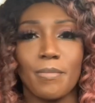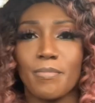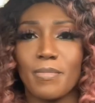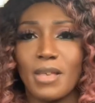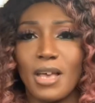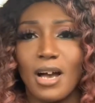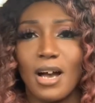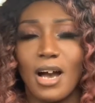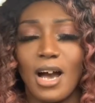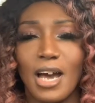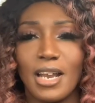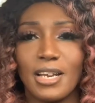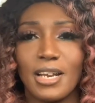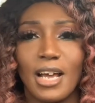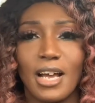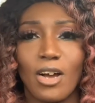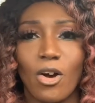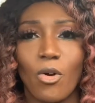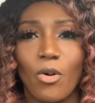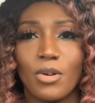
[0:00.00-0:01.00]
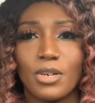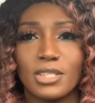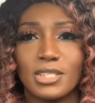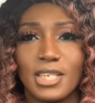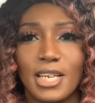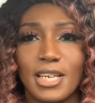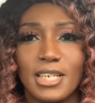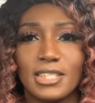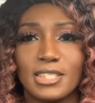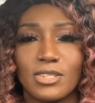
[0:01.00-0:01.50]
yeah, how did I go on a
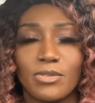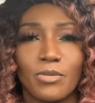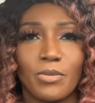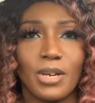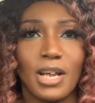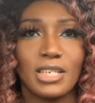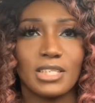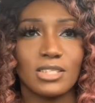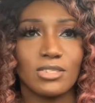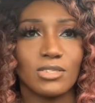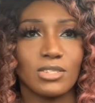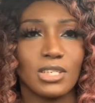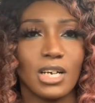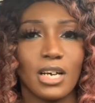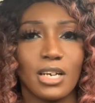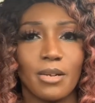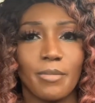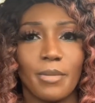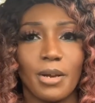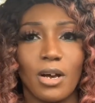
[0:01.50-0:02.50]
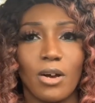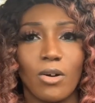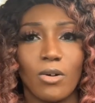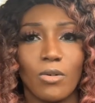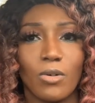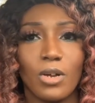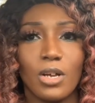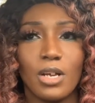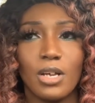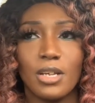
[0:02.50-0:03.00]
tangent when I just was talking
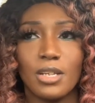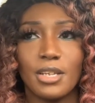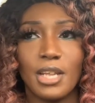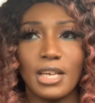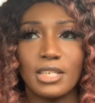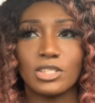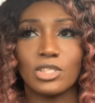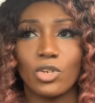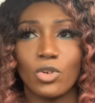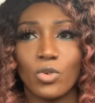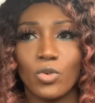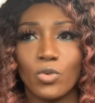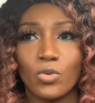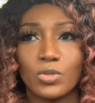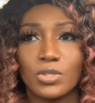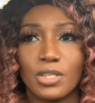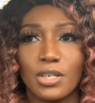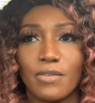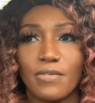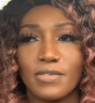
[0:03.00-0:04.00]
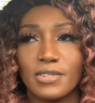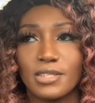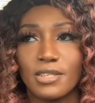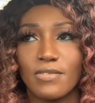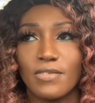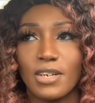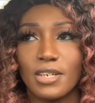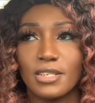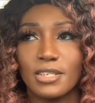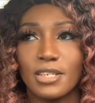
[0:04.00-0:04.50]
about they school stuff and
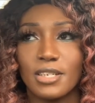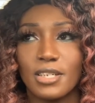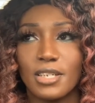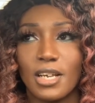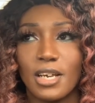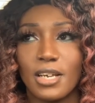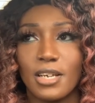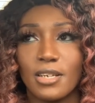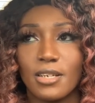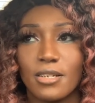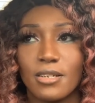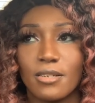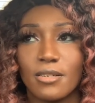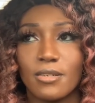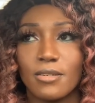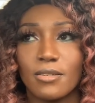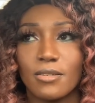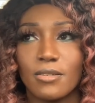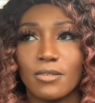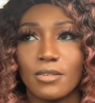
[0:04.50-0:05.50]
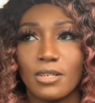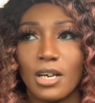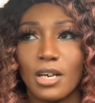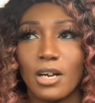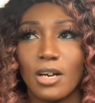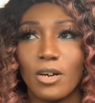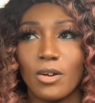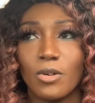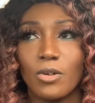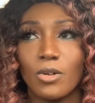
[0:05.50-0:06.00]
stuff like that? Like,
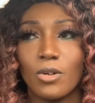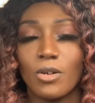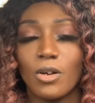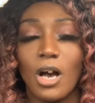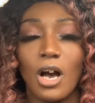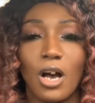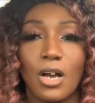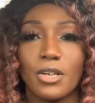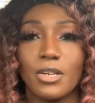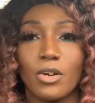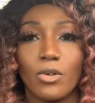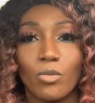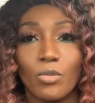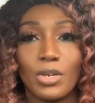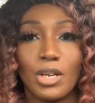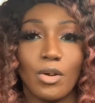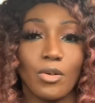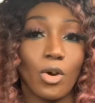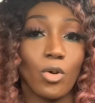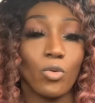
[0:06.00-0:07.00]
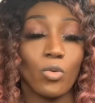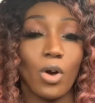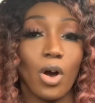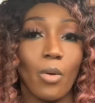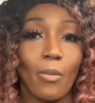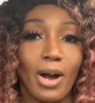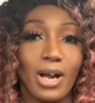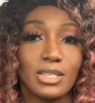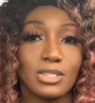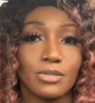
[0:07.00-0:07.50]
yeah oh yeah, we don't know who gonna
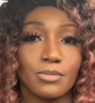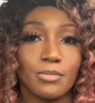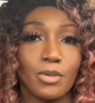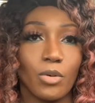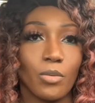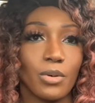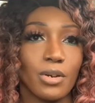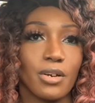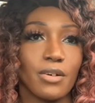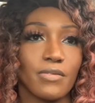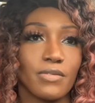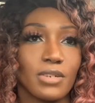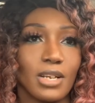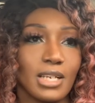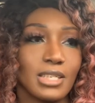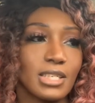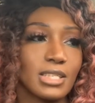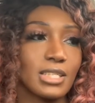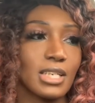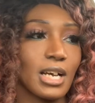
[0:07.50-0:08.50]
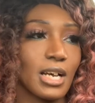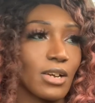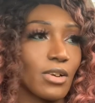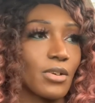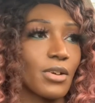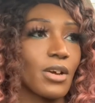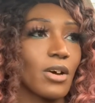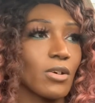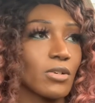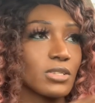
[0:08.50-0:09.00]
watch them or whatever. Like that's how I got
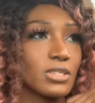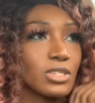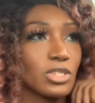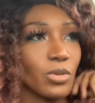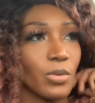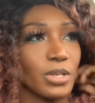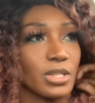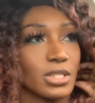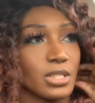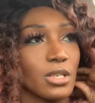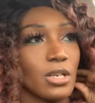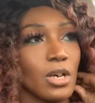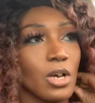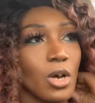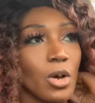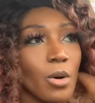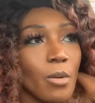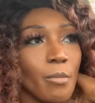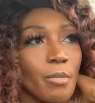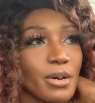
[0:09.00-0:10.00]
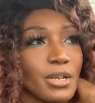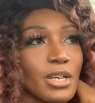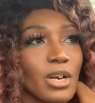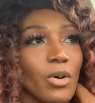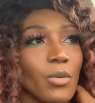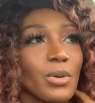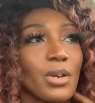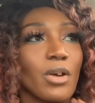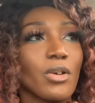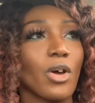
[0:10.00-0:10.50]
on that whole situation. But yeah,
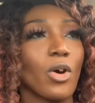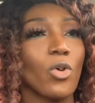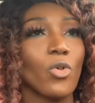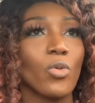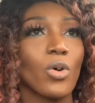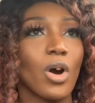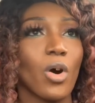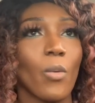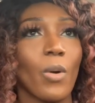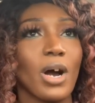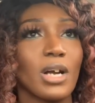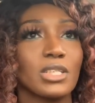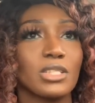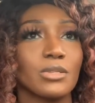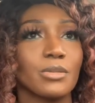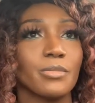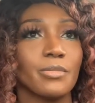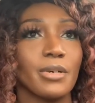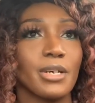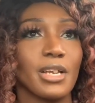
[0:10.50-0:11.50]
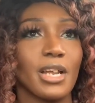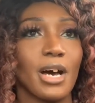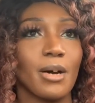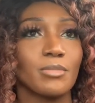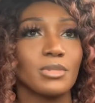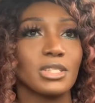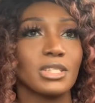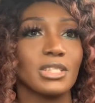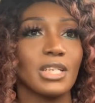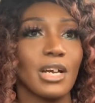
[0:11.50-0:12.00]
we don't know who gonna watch them, and
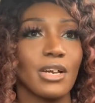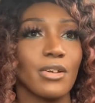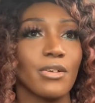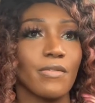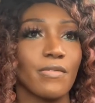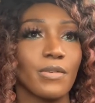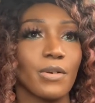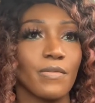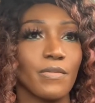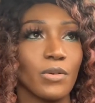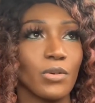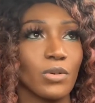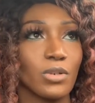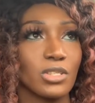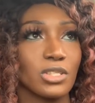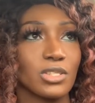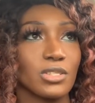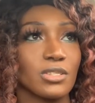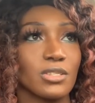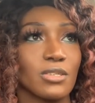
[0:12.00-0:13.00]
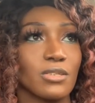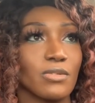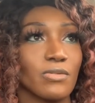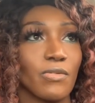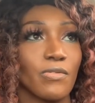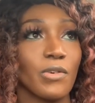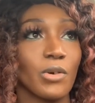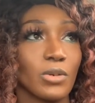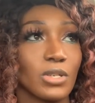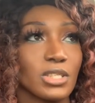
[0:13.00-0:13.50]
I'm just not here for the foolish
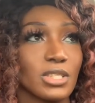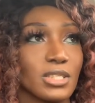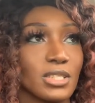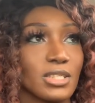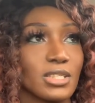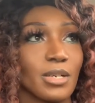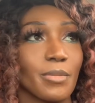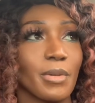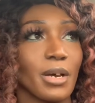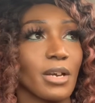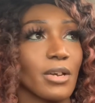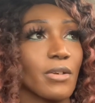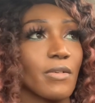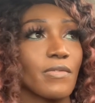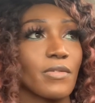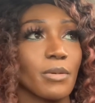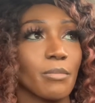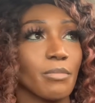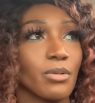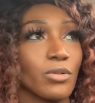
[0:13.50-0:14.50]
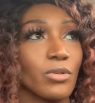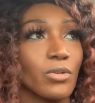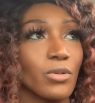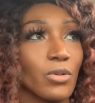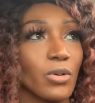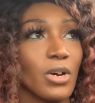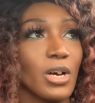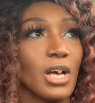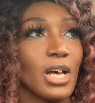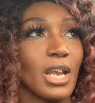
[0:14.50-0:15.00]
foolishness. I'm not here for the
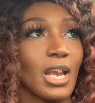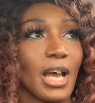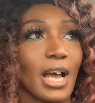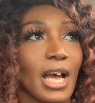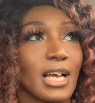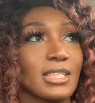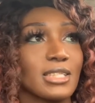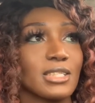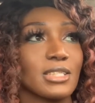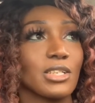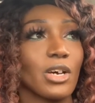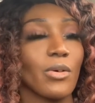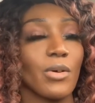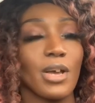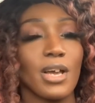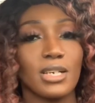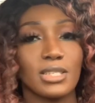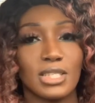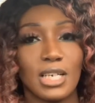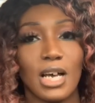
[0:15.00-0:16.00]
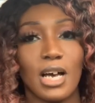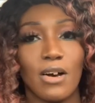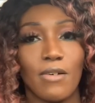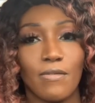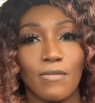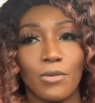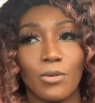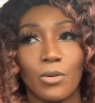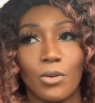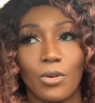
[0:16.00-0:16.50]
bull. Like I just don't have time
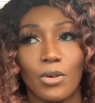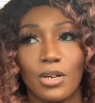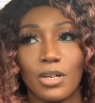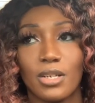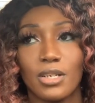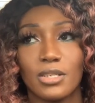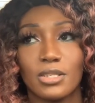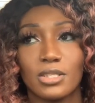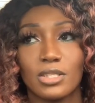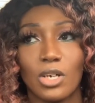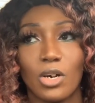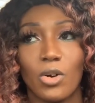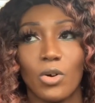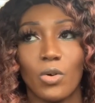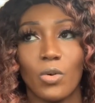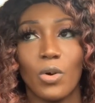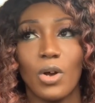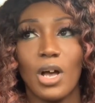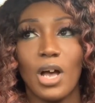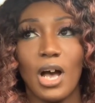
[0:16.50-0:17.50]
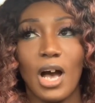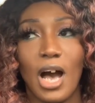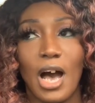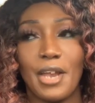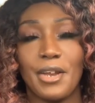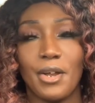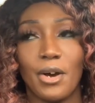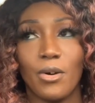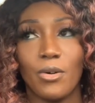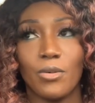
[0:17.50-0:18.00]
for it. So I
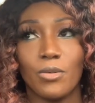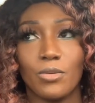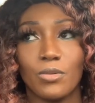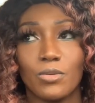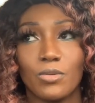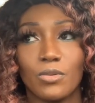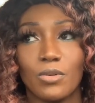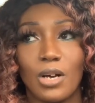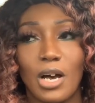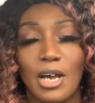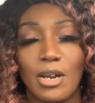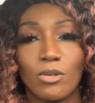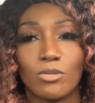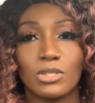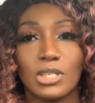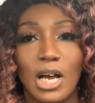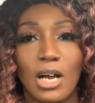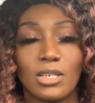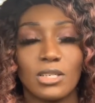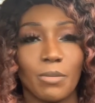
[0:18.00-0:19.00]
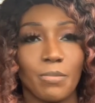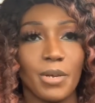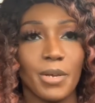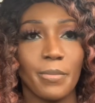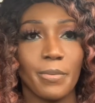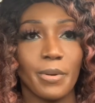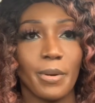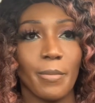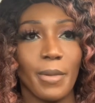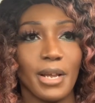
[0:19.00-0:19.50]
don't I don't talk to
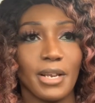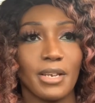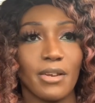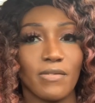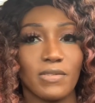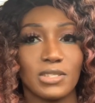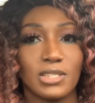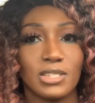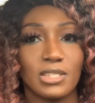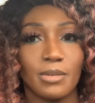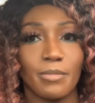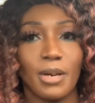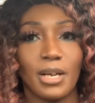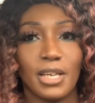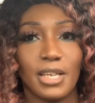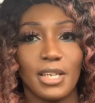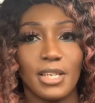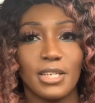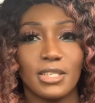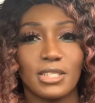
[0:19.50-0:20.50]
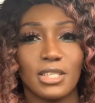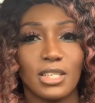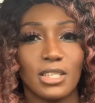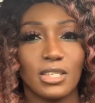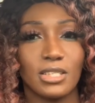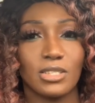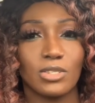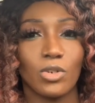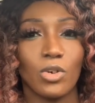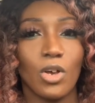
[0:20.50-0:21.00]
people that make differences in my kids
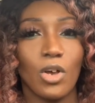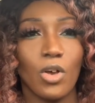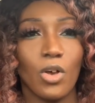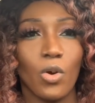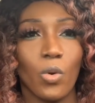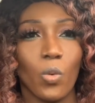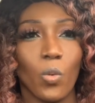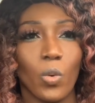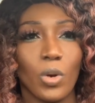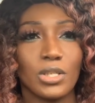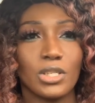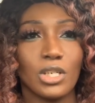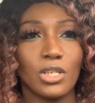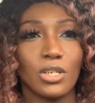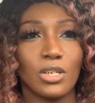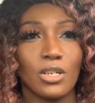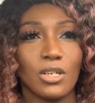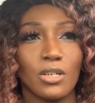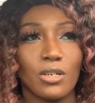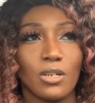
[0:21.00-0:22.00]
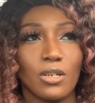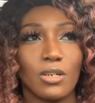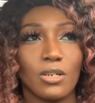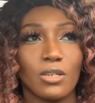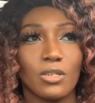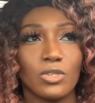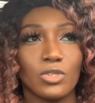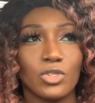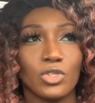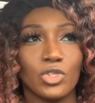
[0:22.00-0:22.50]
because whether
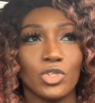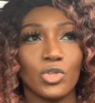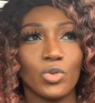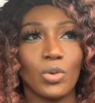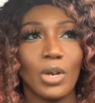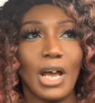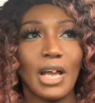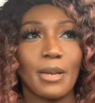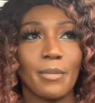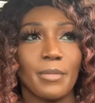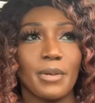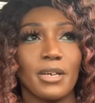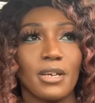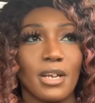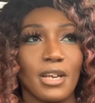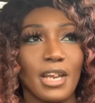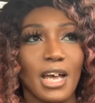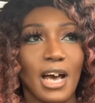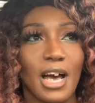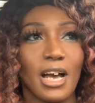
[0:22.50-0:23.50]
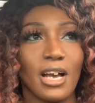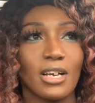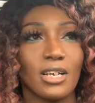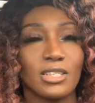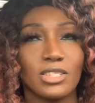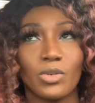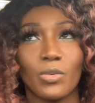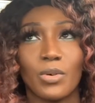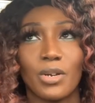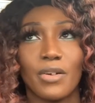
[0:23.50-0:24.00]
you like me or not,
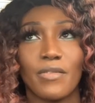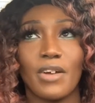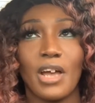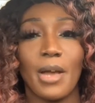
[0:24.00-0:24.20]
because of whatever